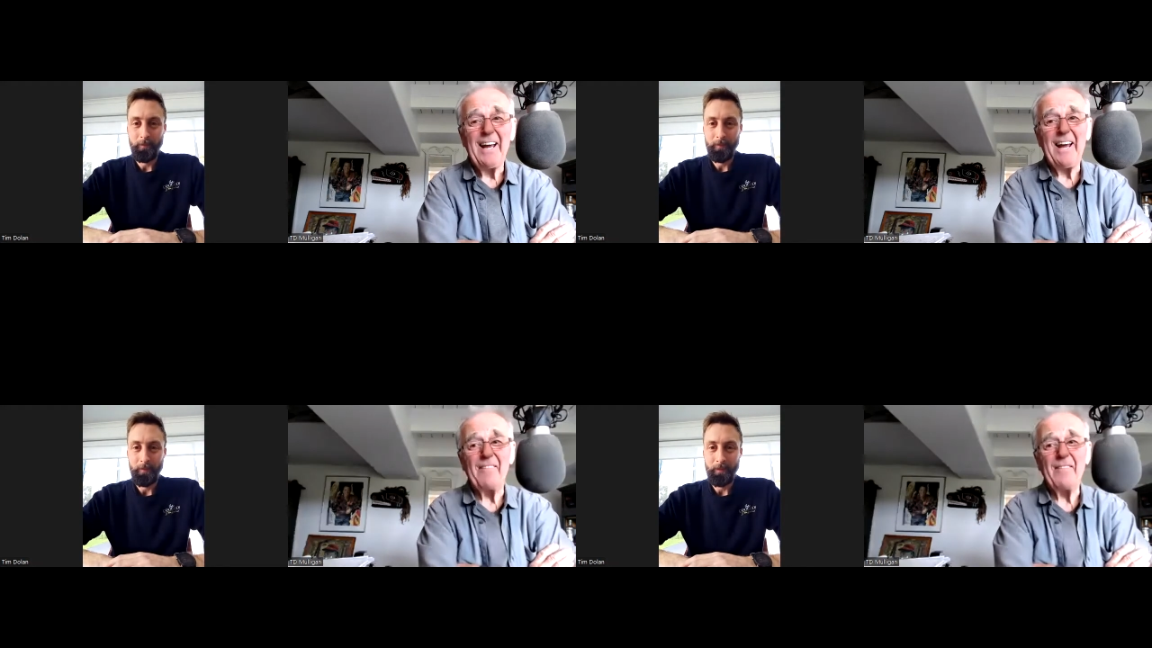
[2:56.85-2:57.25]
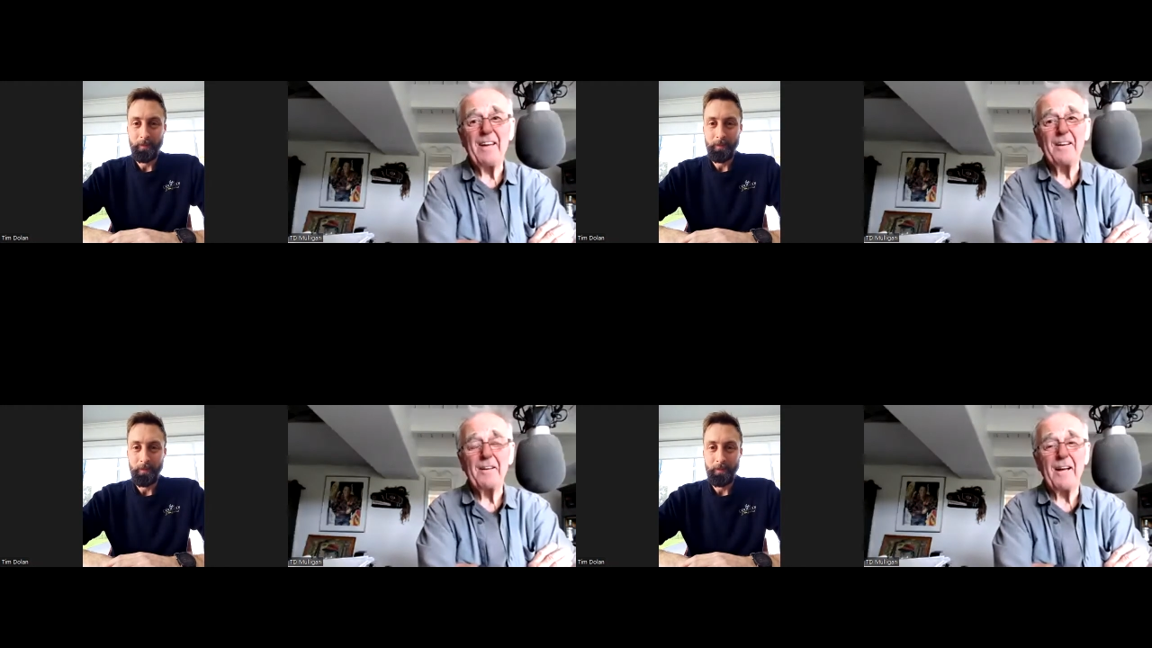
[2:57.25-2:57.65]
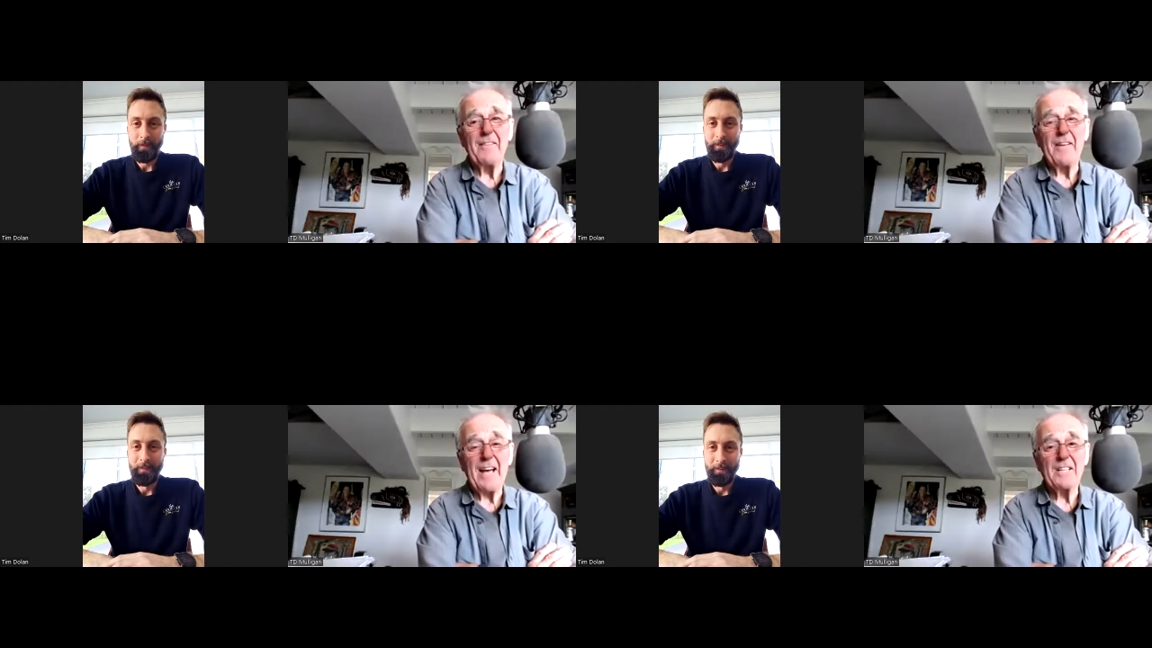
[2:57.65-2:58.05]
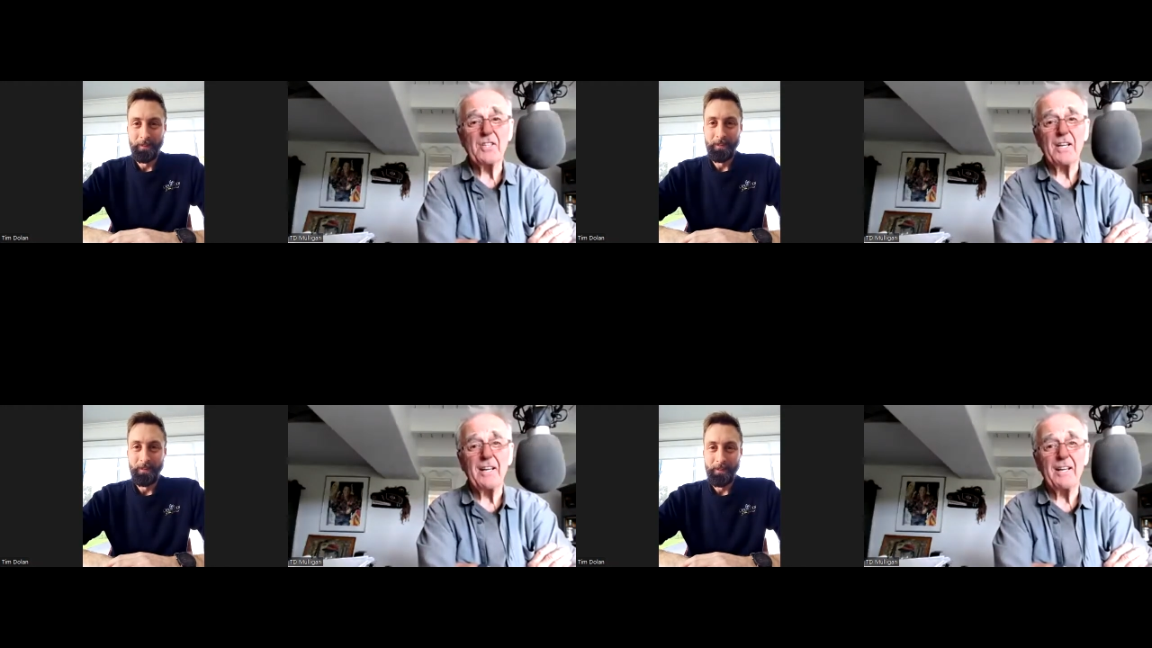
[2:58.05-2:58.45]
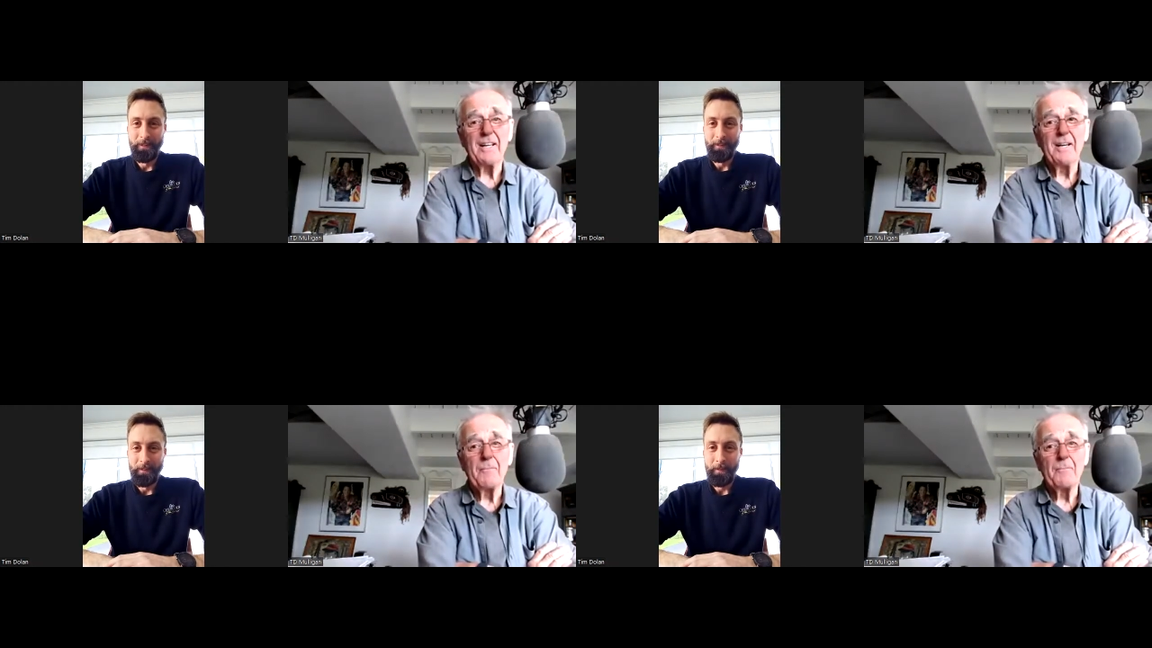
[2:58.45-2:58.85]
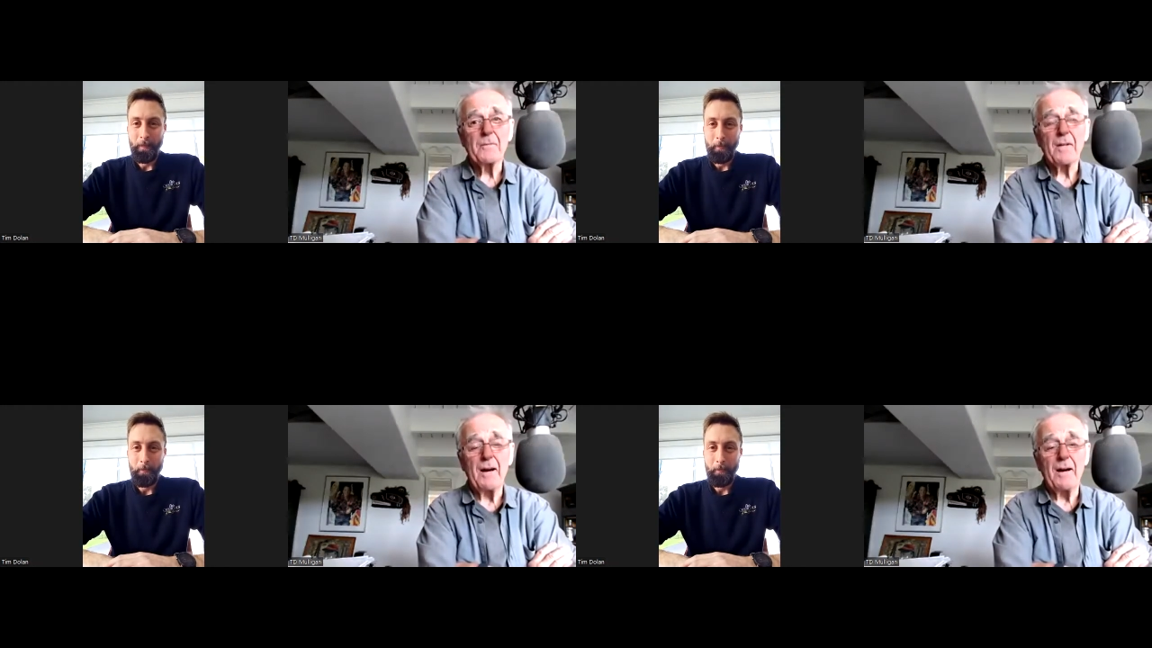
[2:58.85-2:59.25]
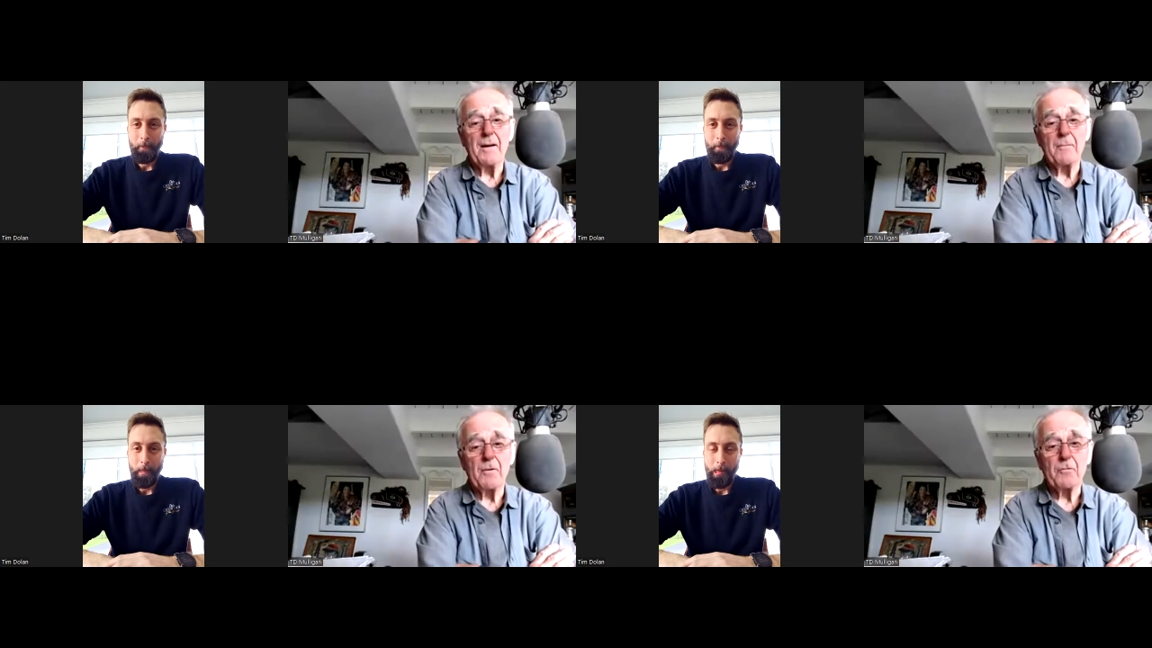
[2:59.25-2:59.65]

Speaker 1: and they and they actually uh,